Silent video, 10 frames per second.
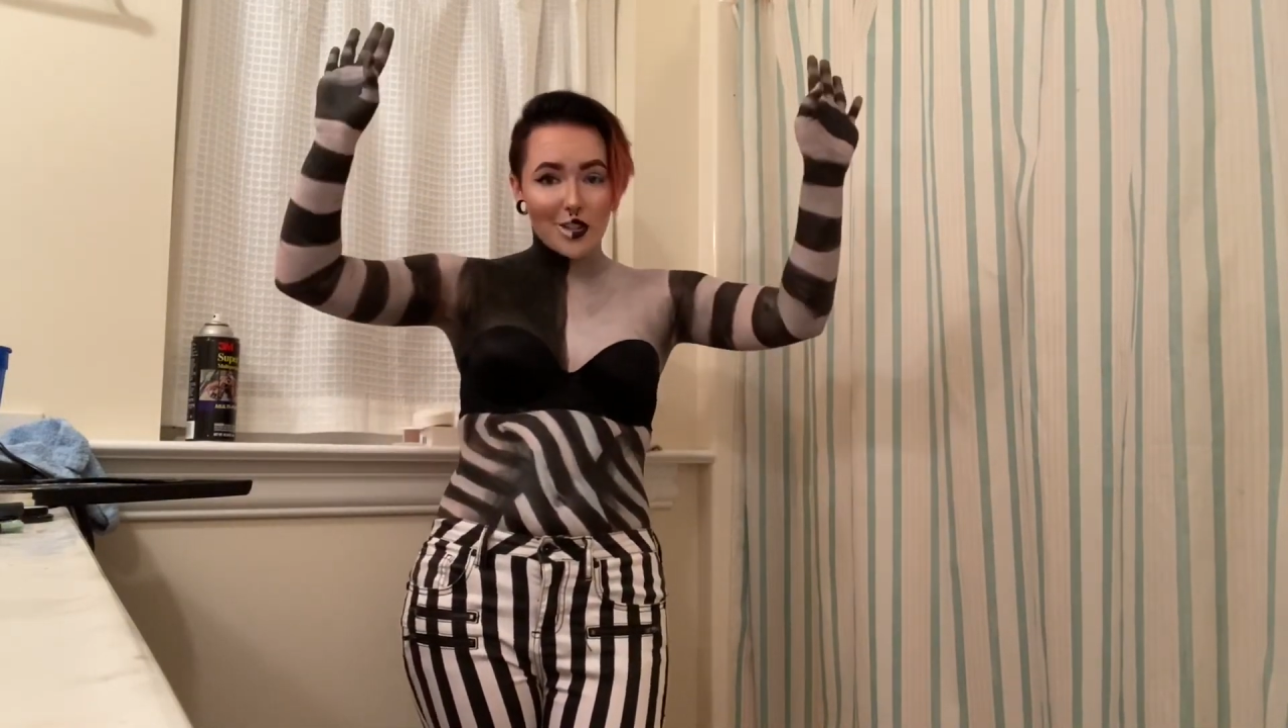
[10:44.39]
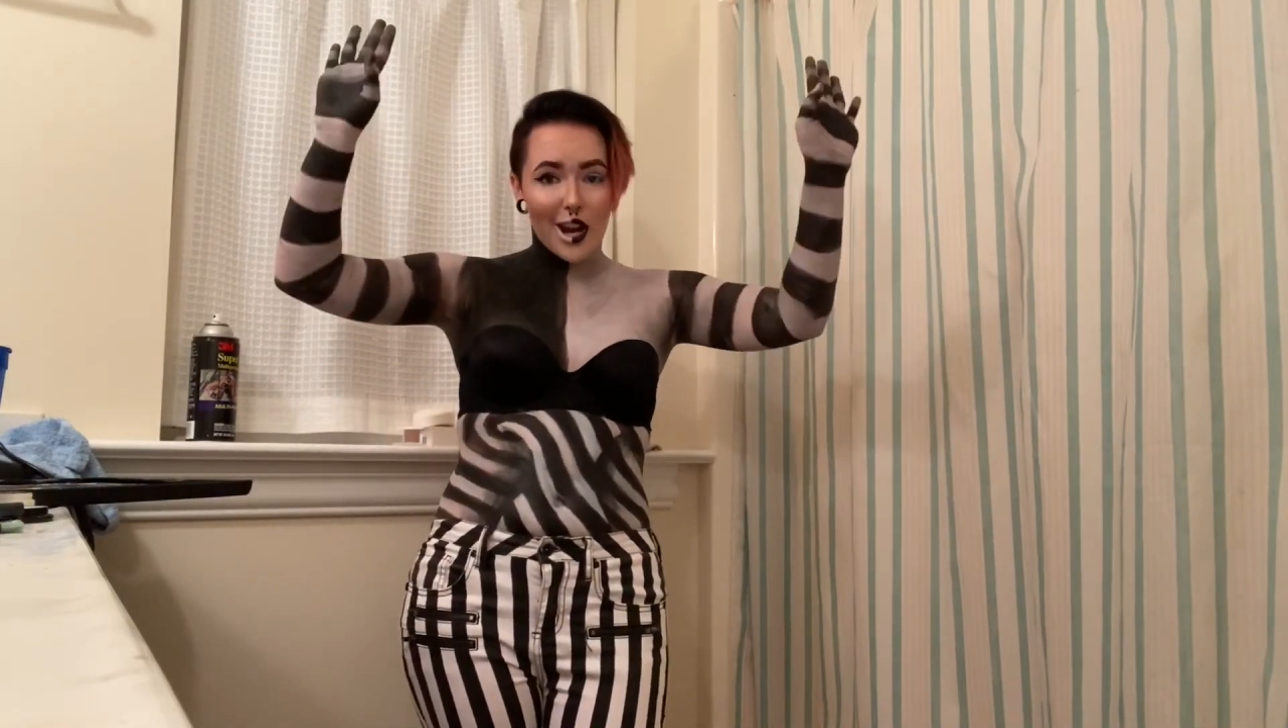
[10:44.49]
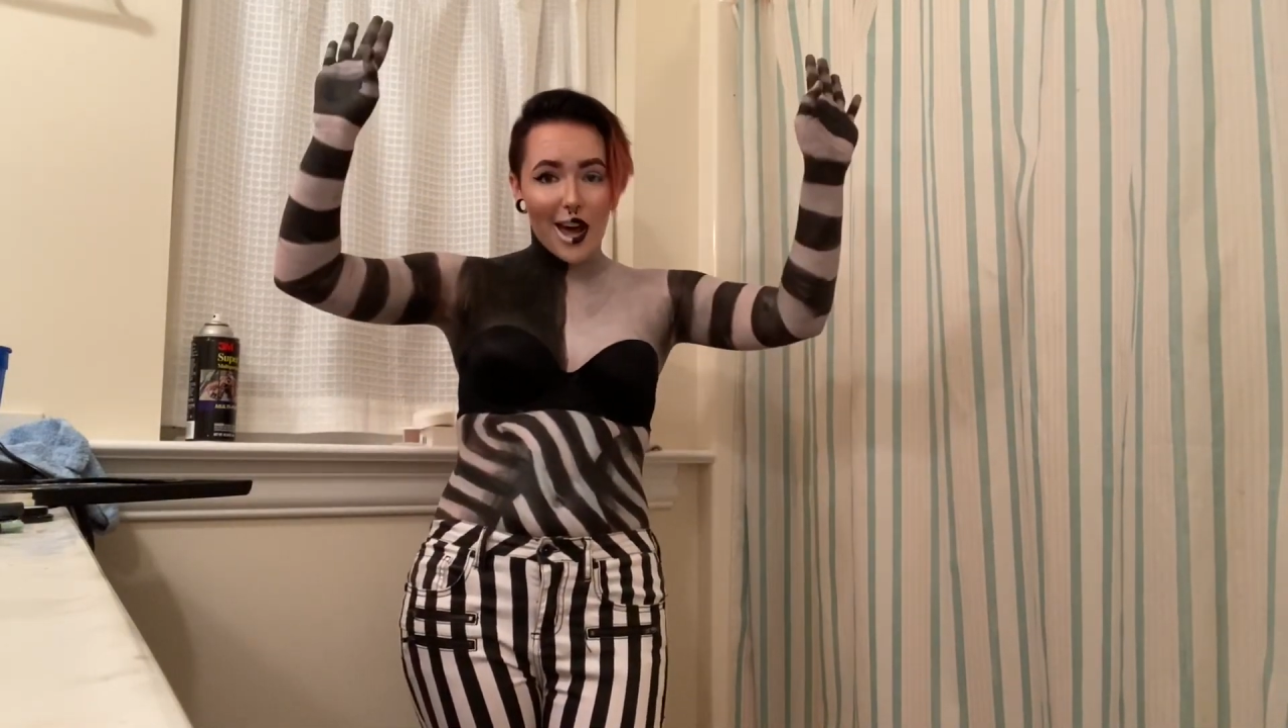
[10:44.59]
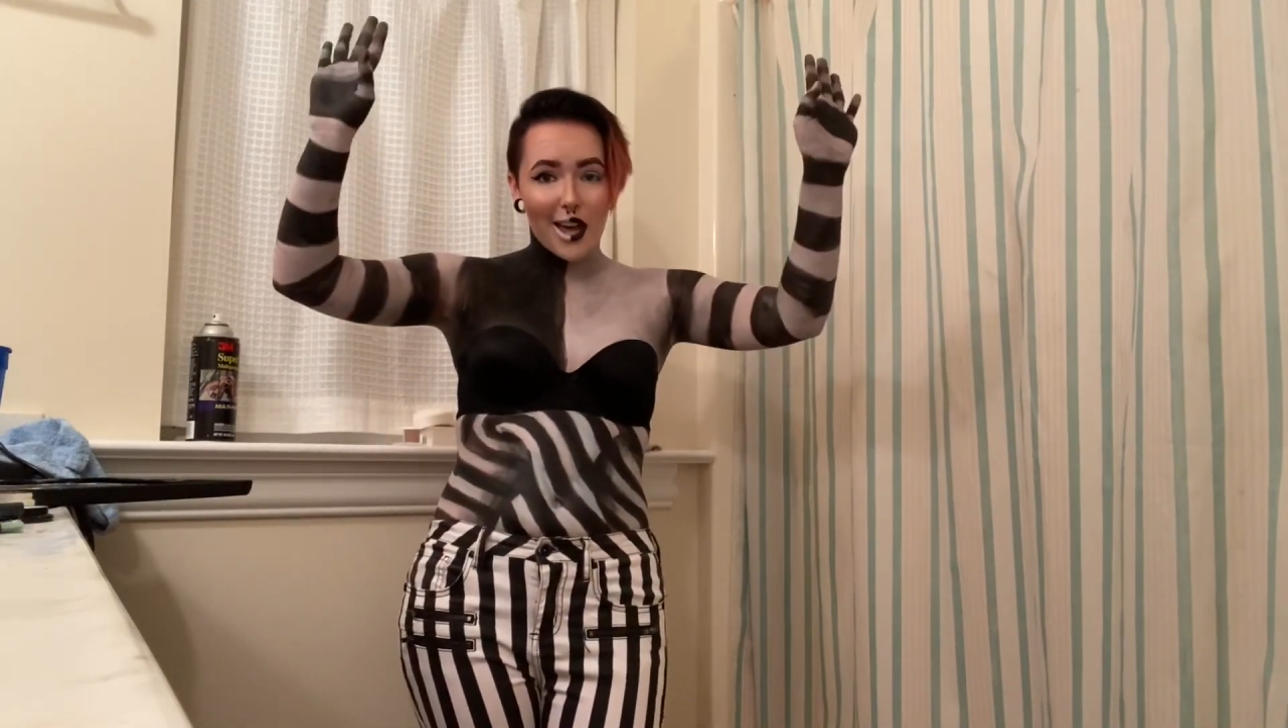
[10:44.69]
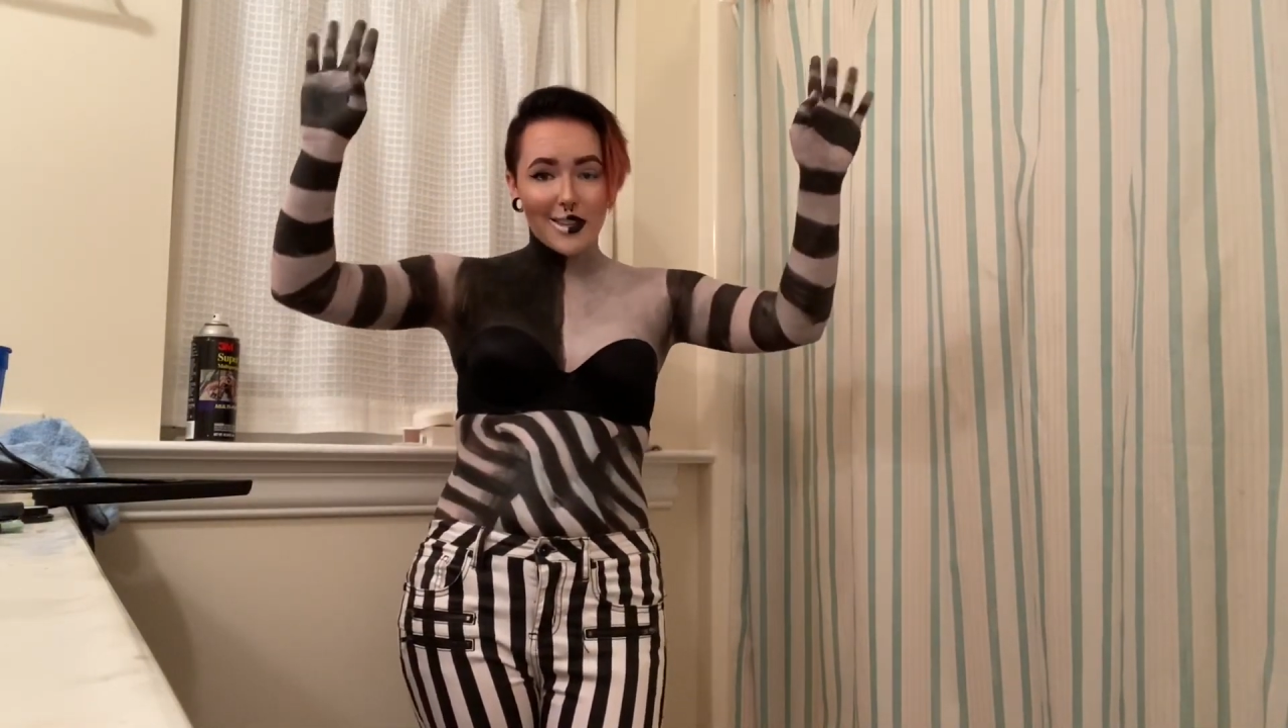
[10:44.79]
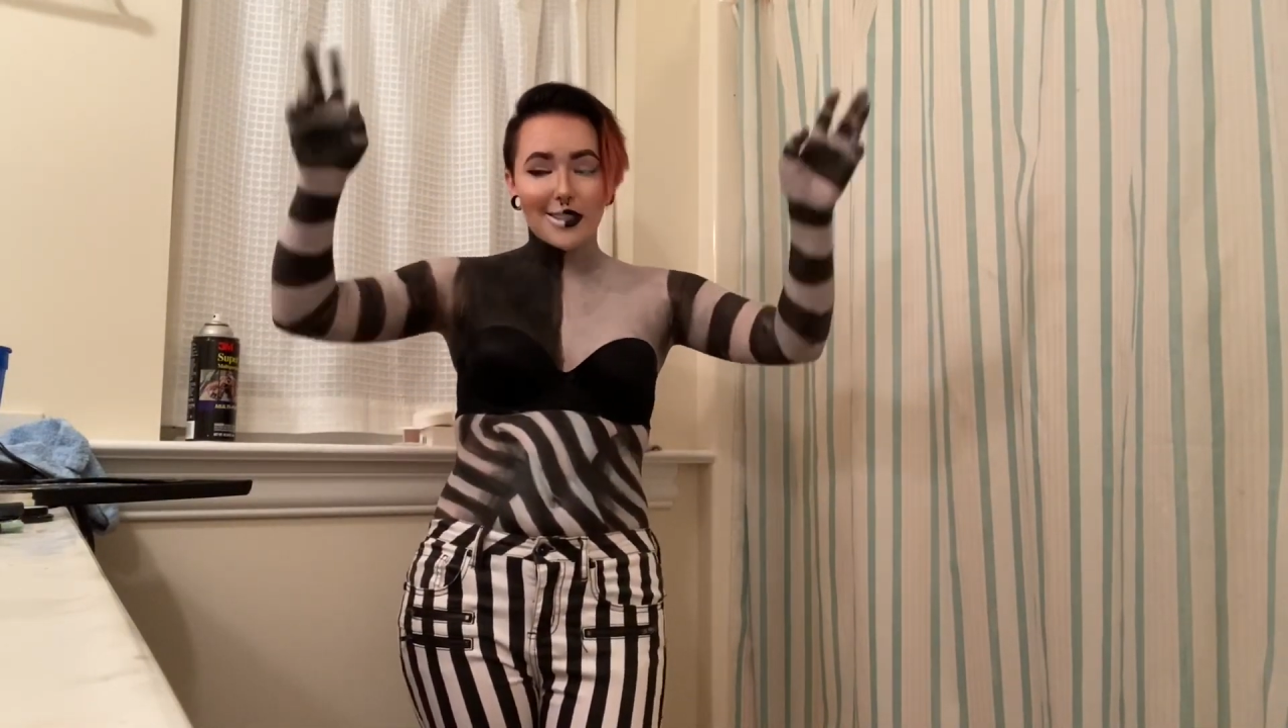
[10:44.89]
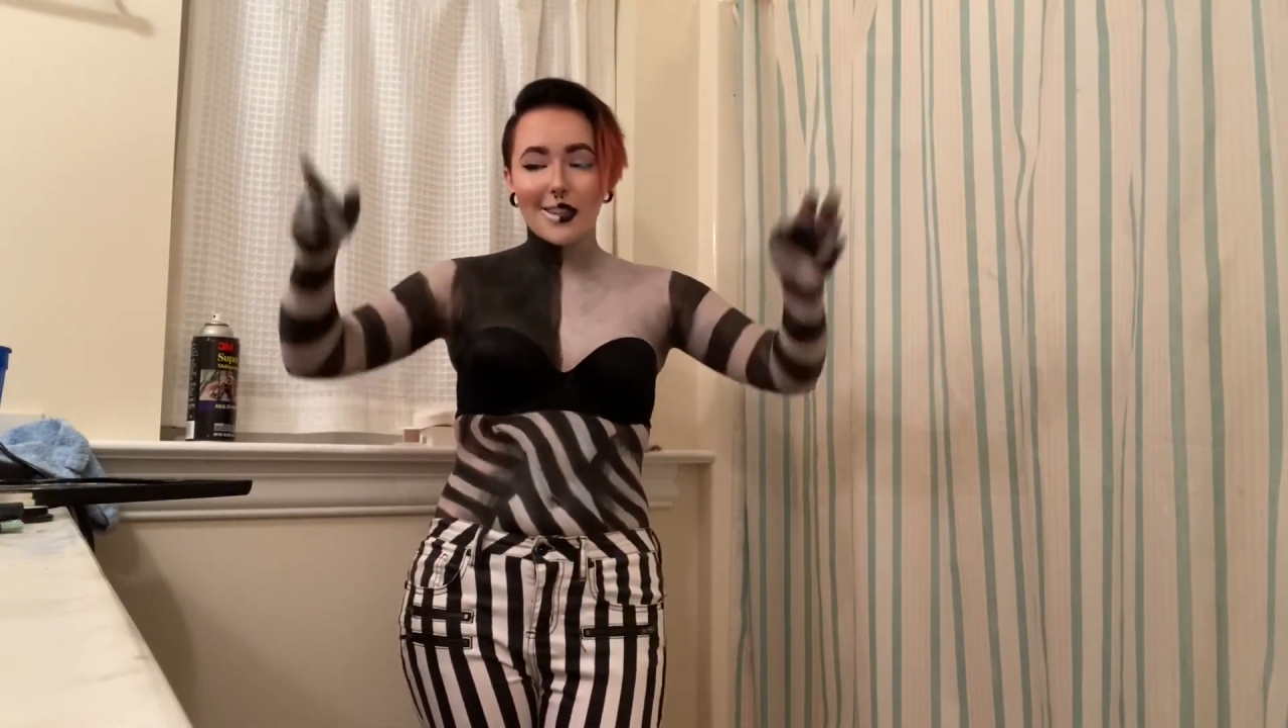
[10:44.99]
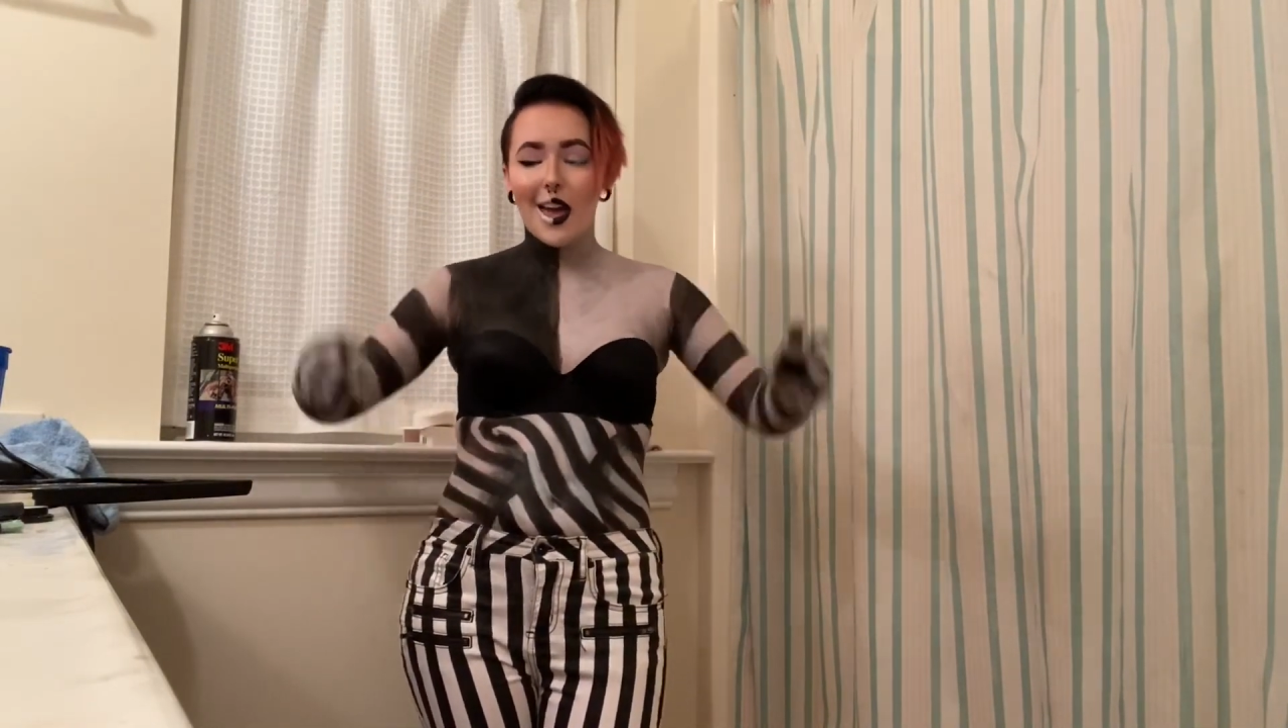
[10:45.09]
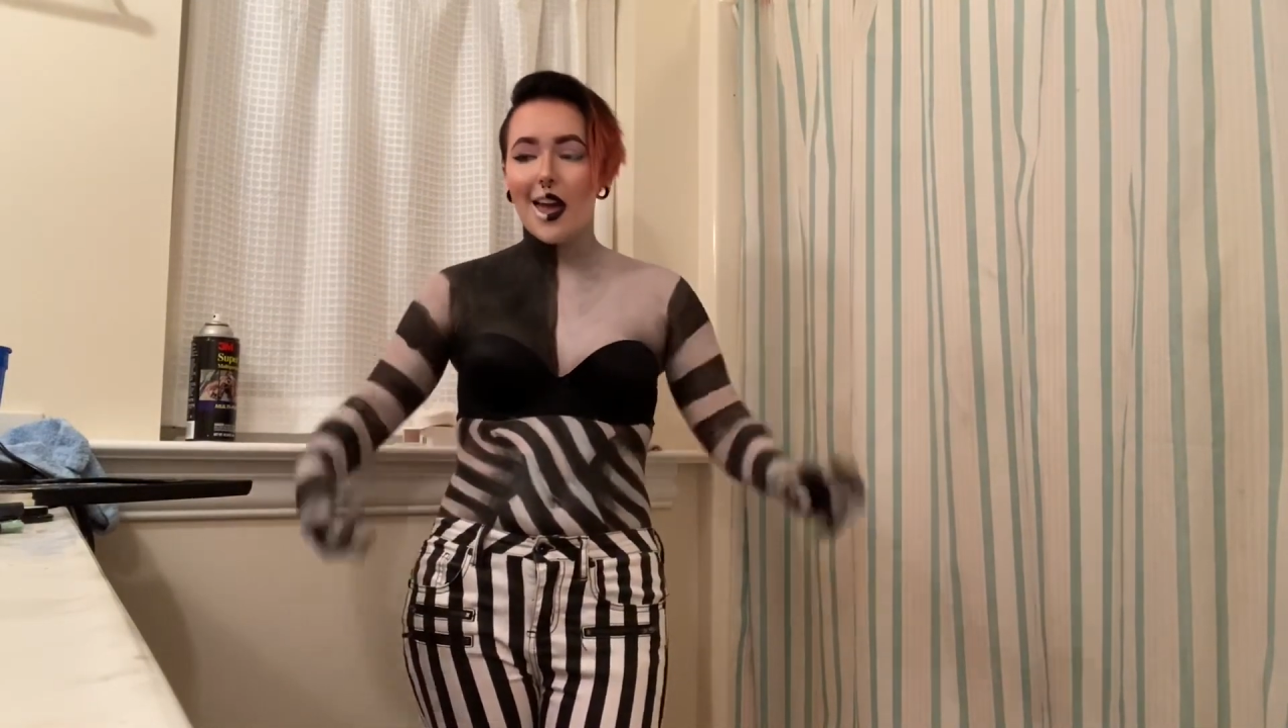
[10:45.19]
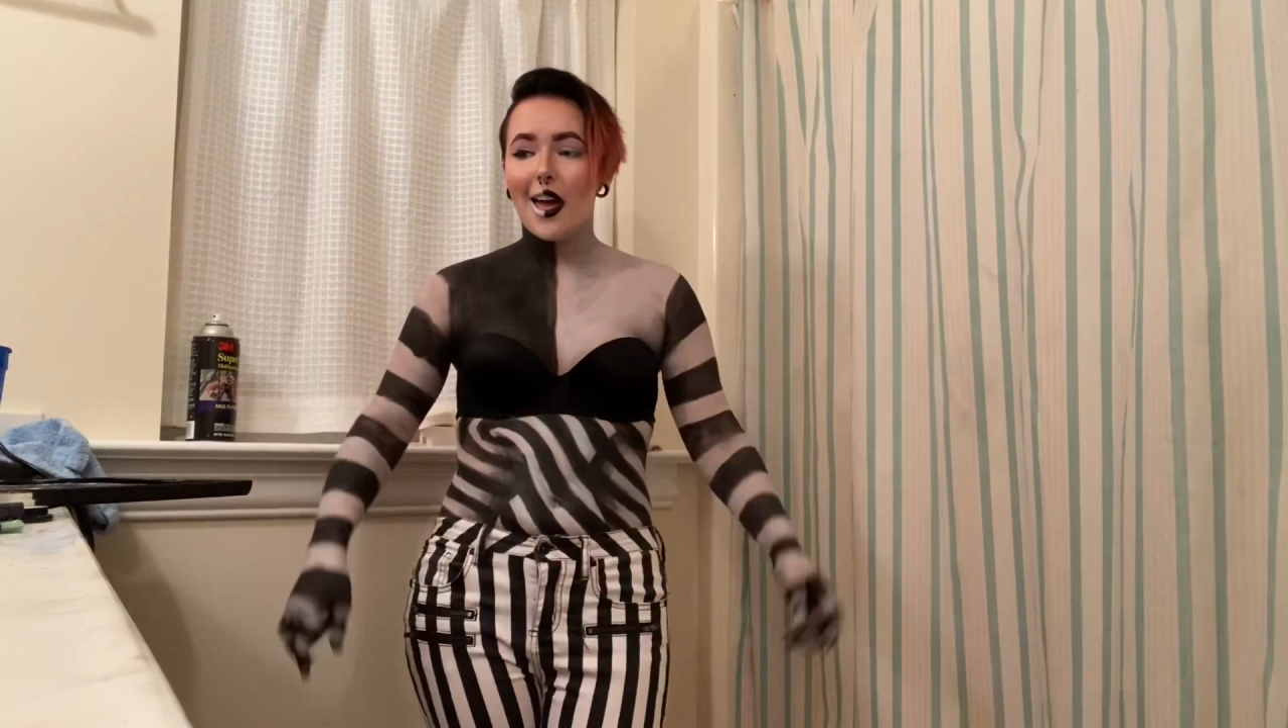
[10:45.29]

jazz.